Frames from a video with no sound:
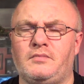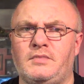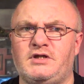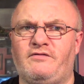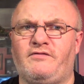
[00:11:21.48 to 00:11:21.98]

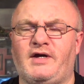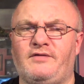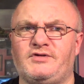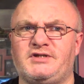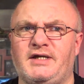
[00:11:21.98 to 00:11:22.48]
Is it 5
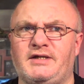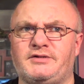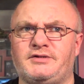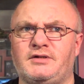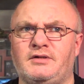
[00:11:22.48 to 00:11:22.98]
or
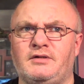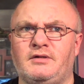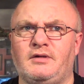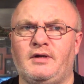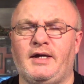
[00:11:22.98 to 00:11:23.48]
6
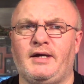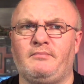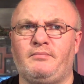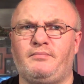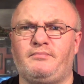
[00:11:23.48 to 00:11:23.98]

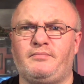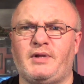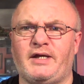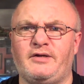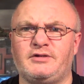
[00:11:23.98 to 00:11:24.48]

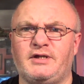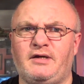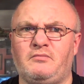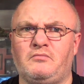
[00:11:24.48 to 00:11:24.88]
players in it?